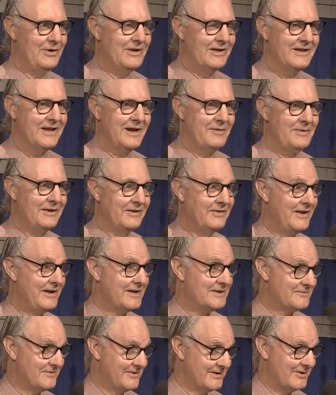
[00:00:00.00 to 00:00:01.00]
And we're coming.
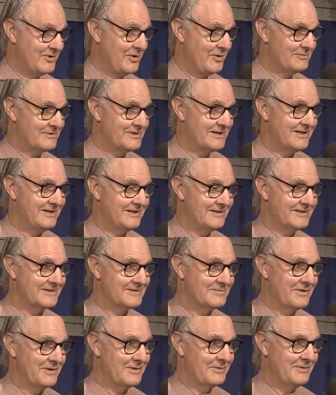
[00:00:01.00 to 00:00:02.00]
Thanks for the comp tickets,
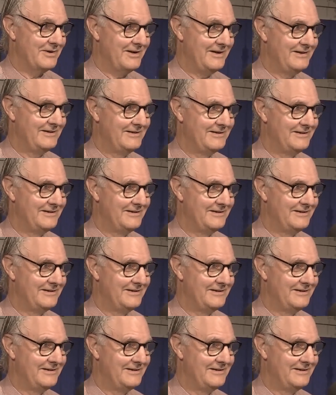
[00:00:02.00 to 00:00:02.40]
by the way.